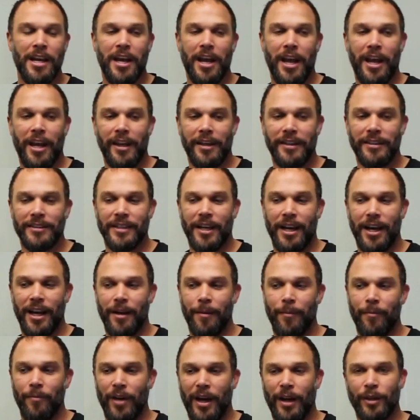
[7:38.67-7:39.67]
And
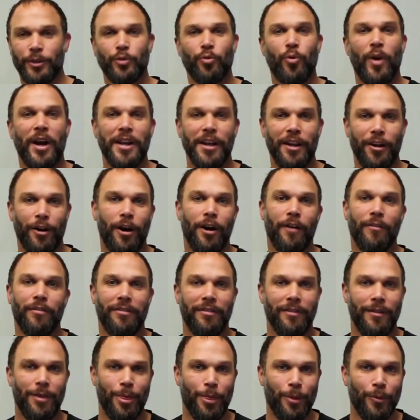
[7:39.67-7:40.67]
um, I was writing it off
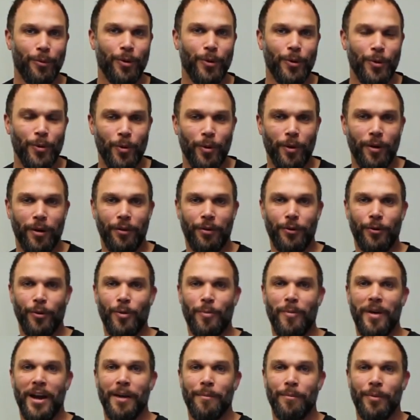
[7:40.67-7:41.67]
through
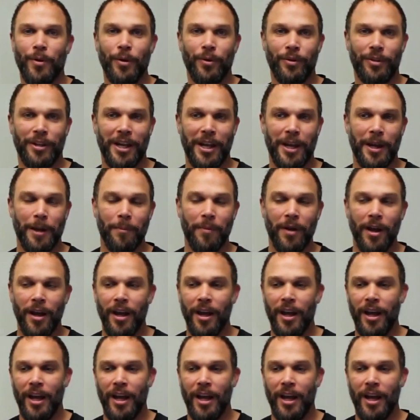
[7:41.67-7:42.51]
through my boot camp.